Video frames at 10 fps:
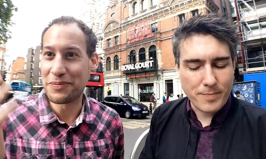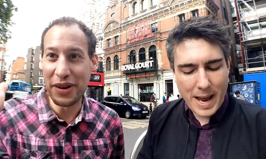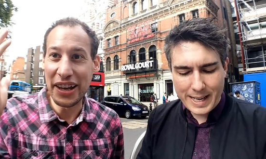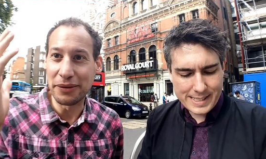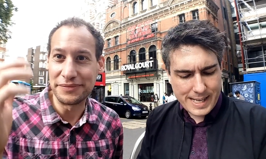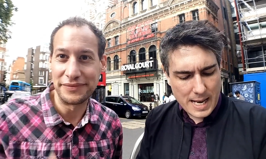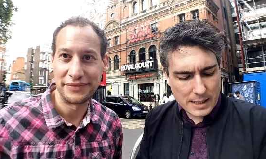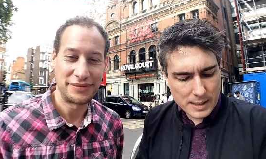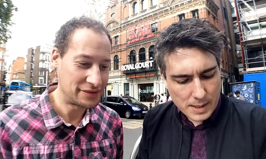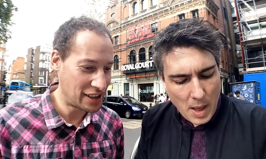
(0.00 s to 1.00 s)
Speaker 1: Brilliant. Makes
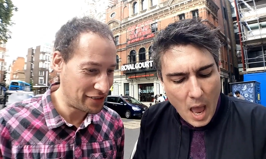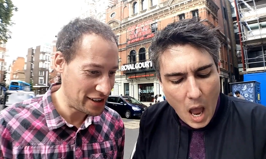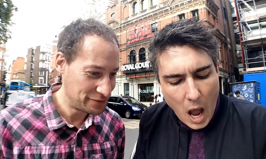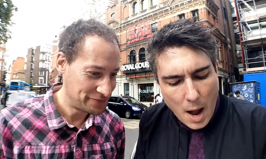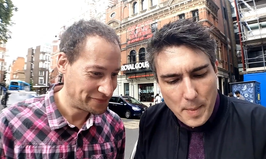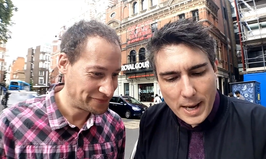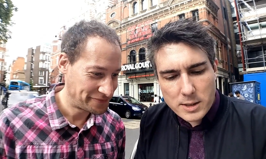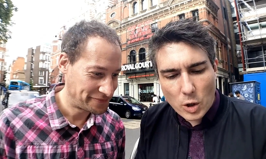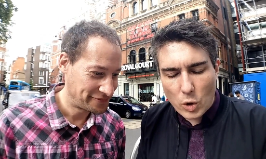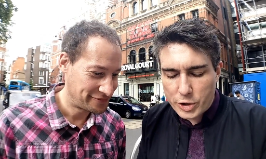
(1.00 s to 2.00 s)
sense. Lovely. Um,
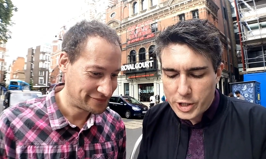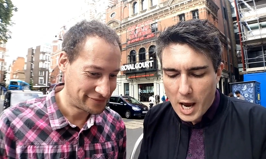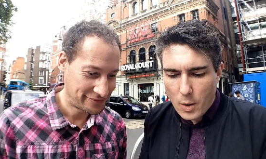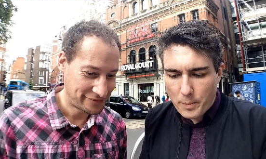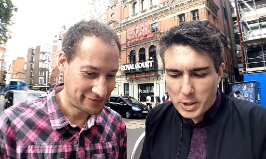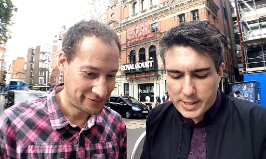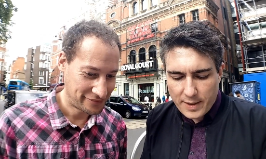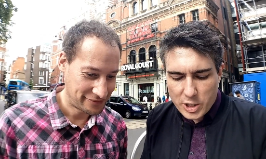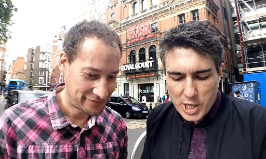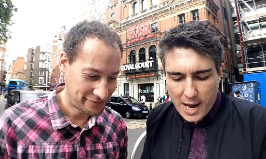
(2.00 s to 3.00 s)
and also must
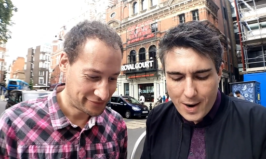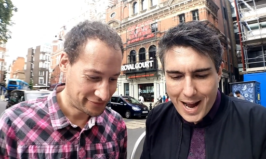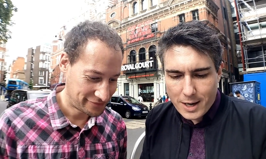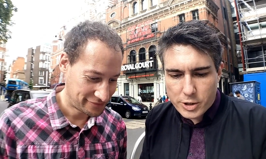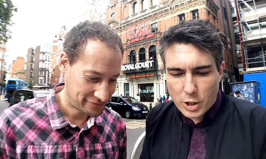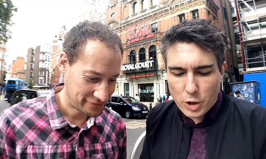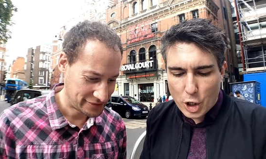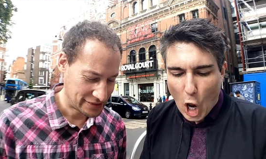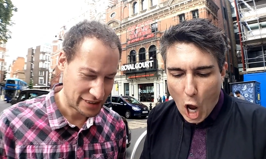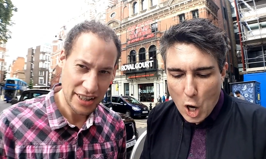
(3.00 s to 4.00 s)
give a shout out to
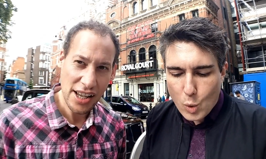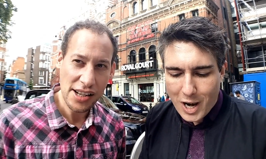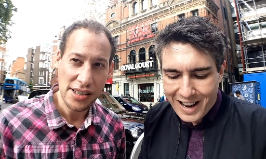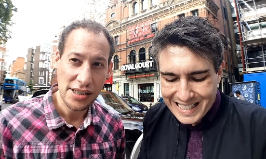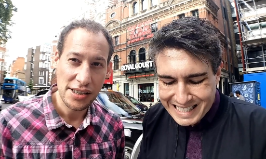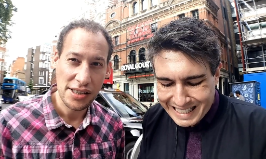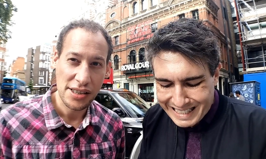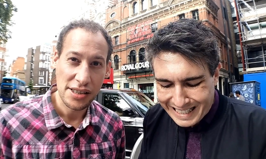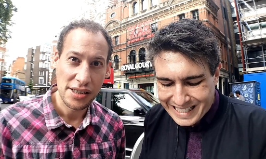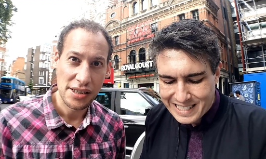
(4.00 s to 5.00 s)
the
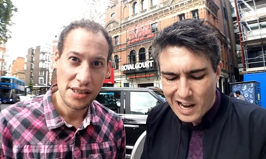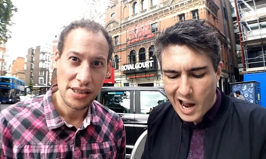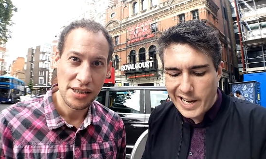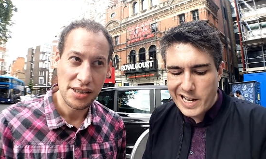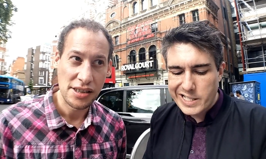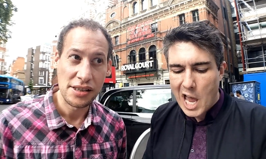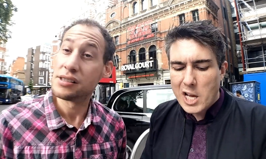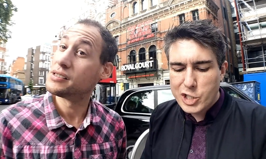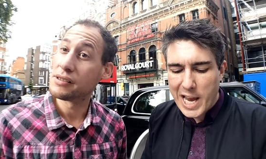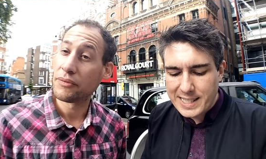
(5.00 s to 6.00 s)
co-lighting designers,
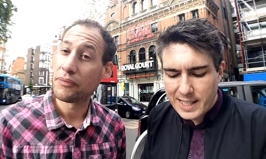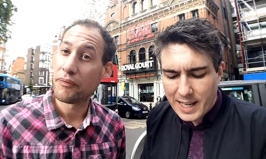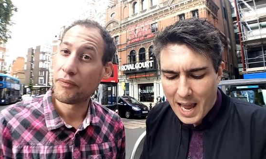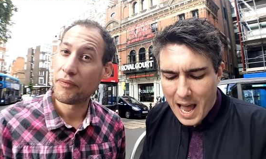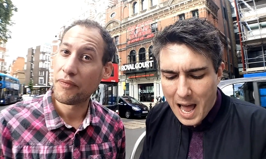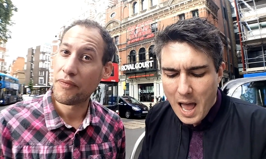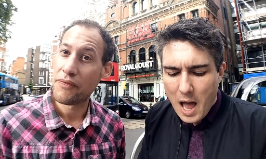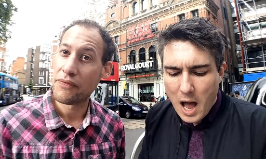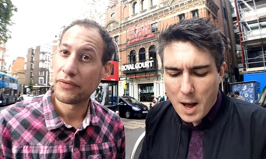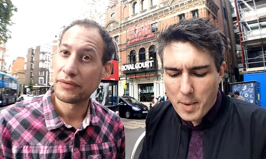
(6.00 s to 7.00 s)
Jessica
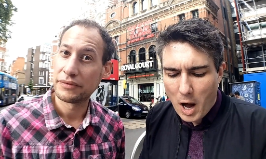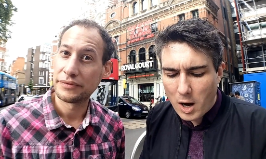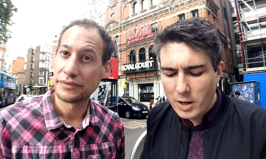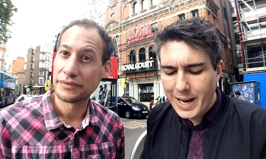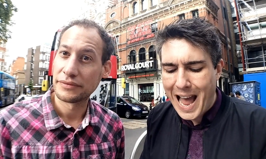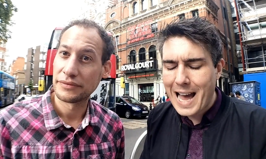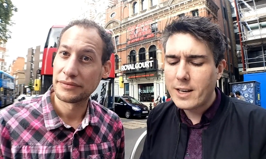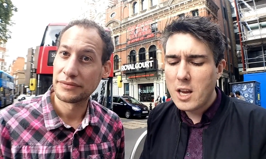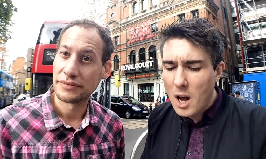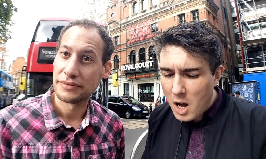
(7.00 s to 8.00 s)
um, Hung
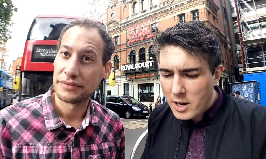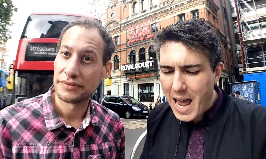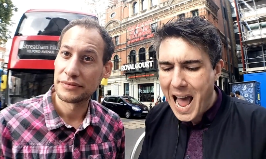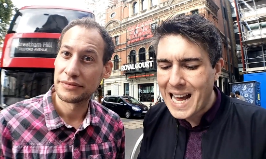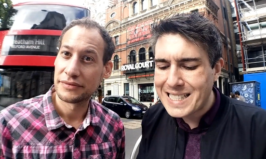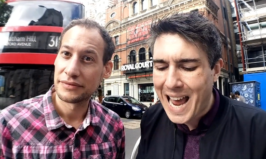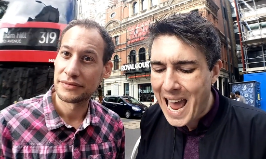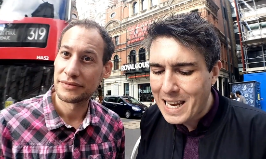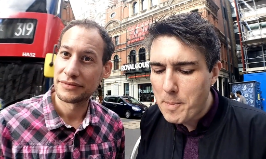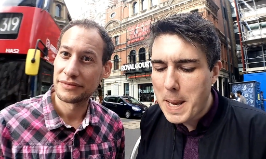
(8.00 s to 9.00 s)
Han Yun and
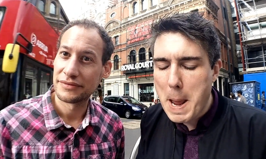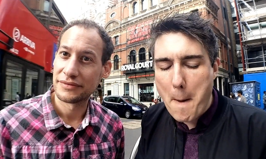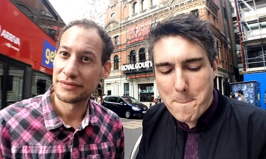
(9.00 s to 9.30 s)
Amy